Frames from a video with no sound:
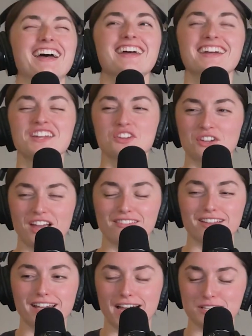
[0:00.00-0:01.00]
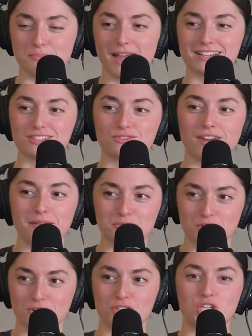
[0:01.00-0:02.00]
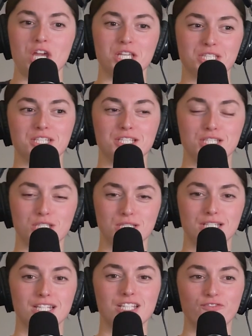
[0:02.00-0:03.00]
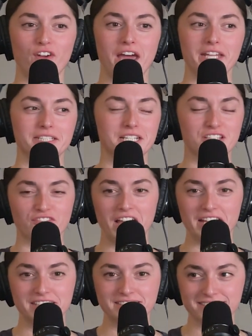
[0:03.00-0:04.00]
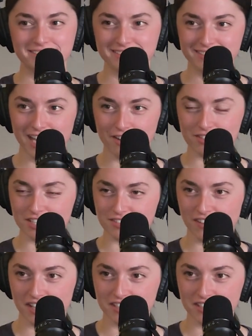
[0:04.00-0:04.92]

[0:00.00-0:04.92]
going to have like ice packs strapped to your chest. It's fine. It's fine. Everything's fine.